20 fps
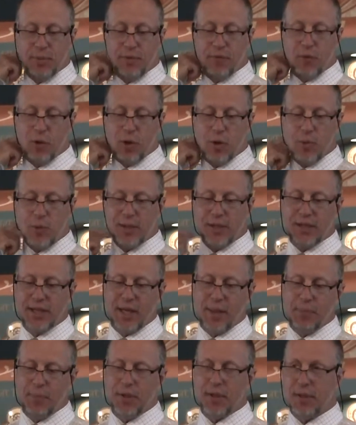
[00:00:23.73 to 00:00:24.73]
before we
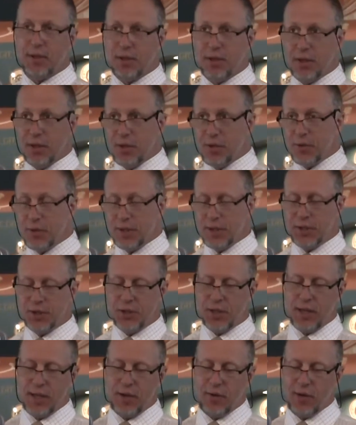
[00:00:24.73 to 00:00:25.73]
step into the new
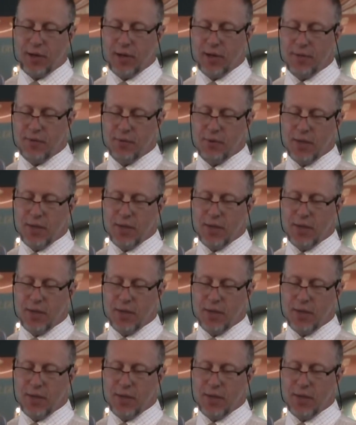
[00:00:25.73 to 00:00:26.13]
addition area.